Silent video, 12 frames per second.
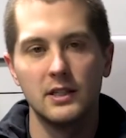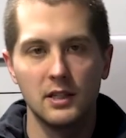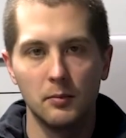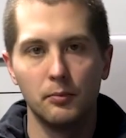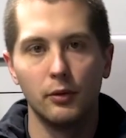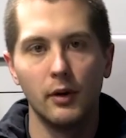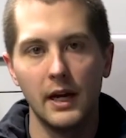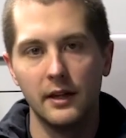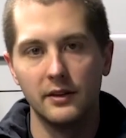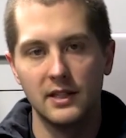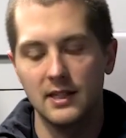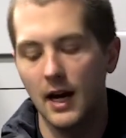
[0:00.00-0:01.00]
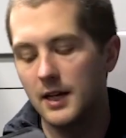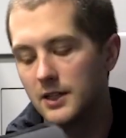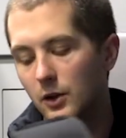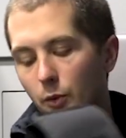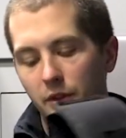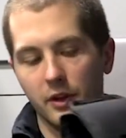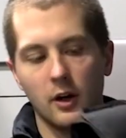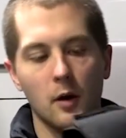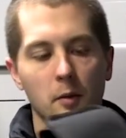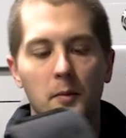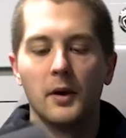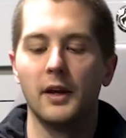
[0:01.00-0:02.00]
some play in the sizing with the
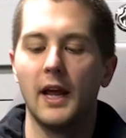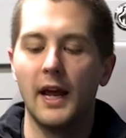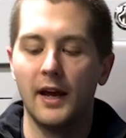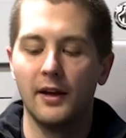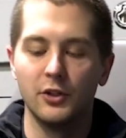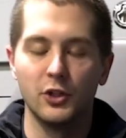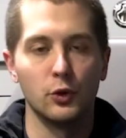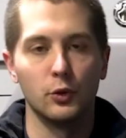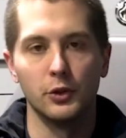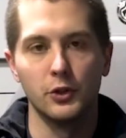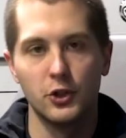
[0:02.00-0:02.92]
cummerbund and the shoulder